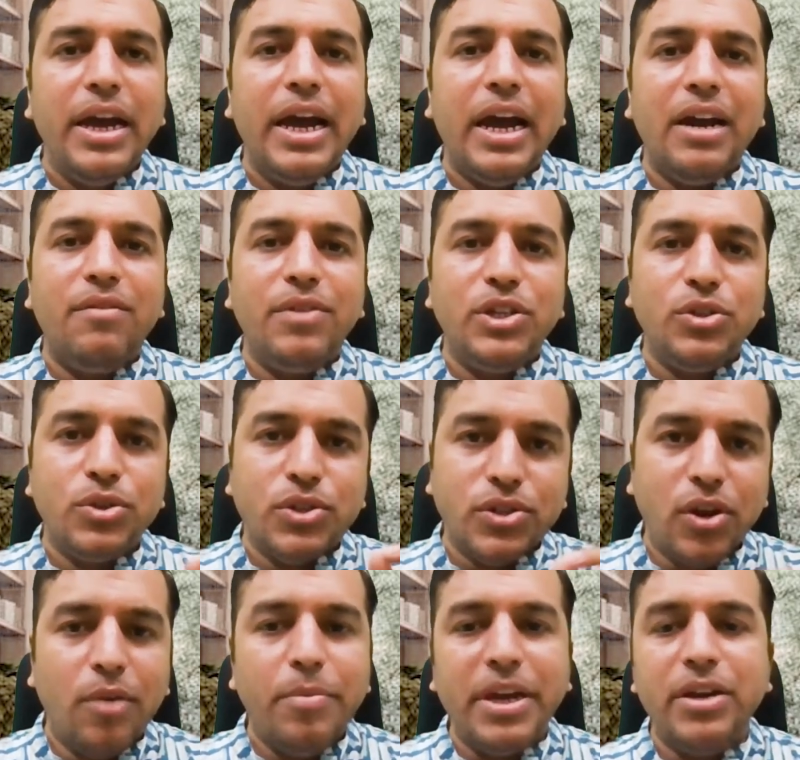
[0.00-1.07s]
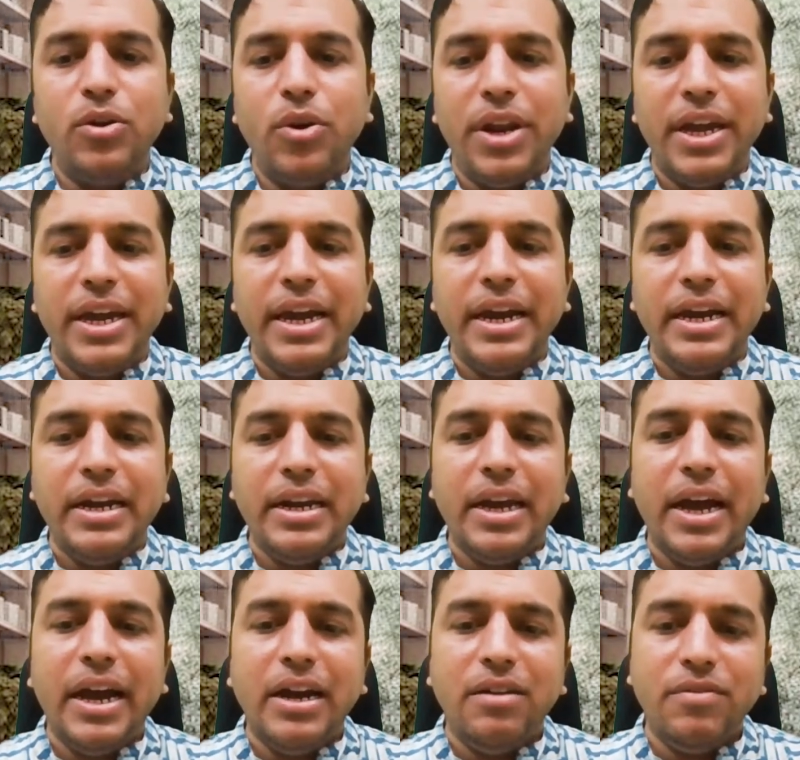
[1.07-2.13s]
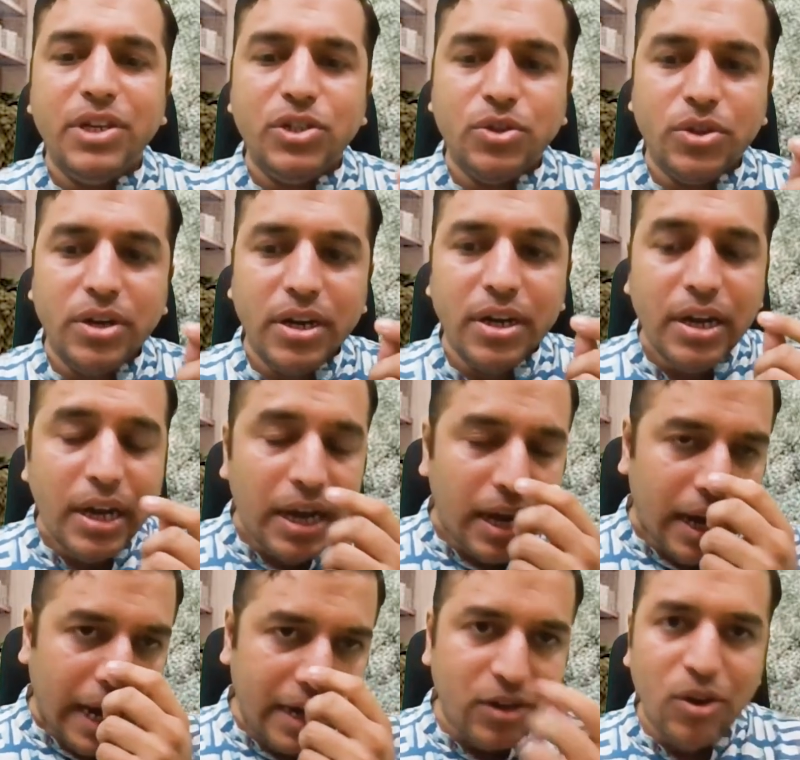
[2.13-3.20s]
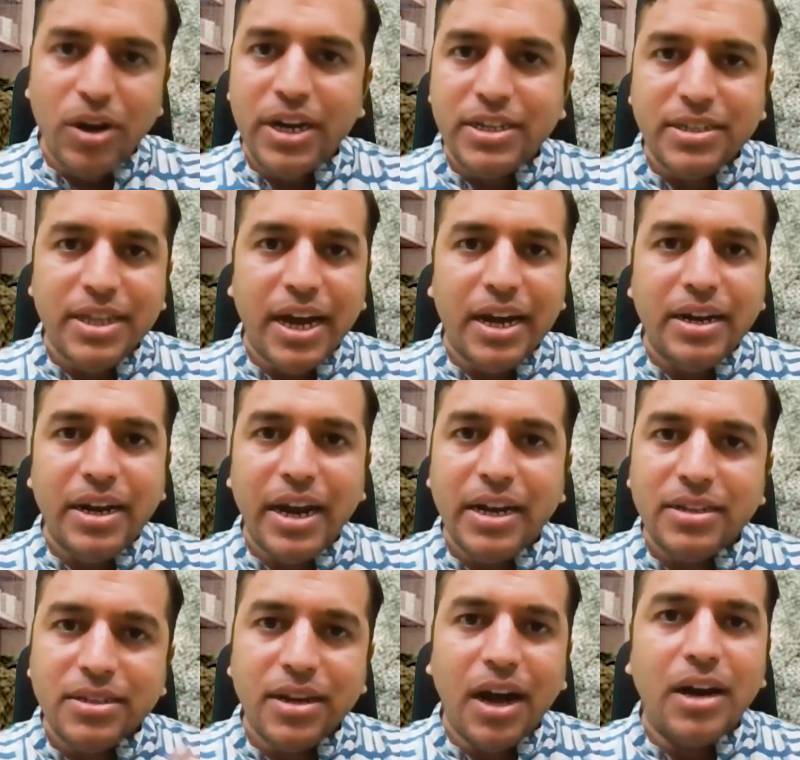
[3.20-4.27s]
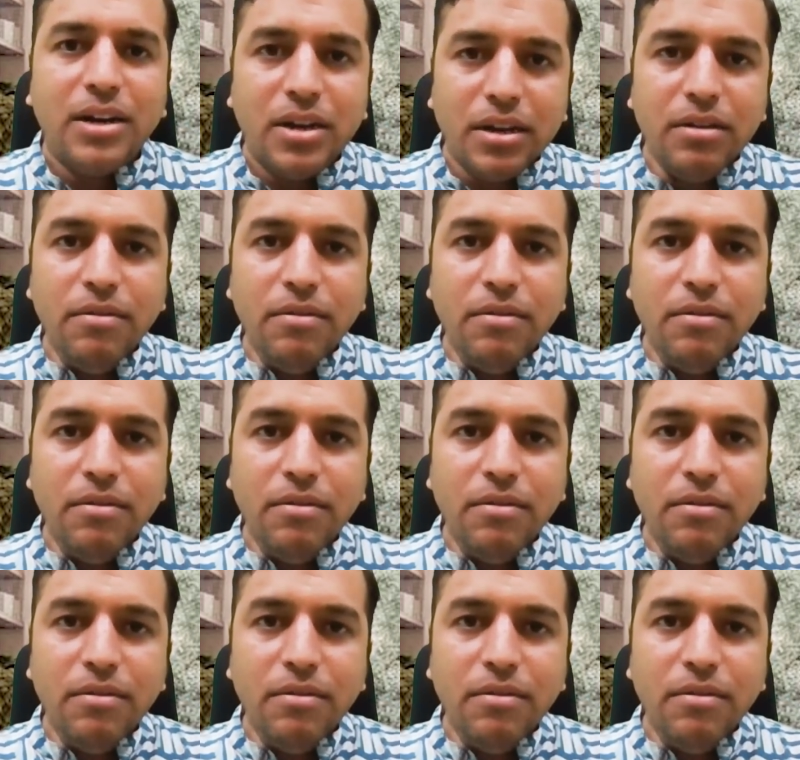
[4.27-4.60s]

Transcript: and we should stop ignoring it, and we should acknowledge that and start